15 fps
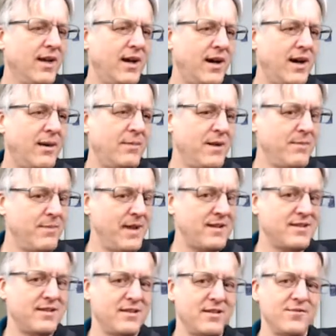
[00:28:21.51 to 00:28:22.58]
it
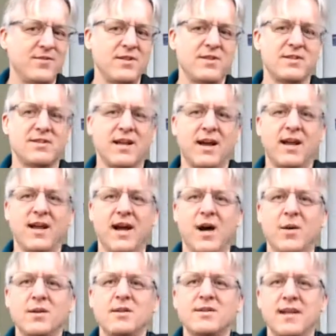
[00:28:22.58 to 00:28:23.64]
makes a difference on how
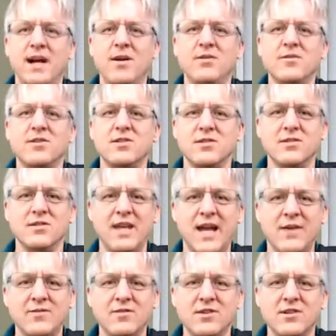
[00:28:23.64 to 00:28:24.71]
it sounds to the
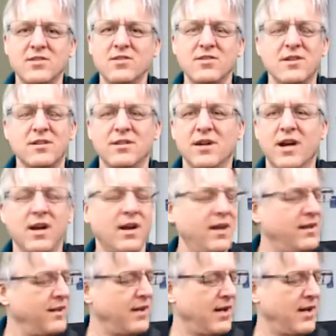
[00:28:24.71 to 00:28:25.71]
average listener. All right.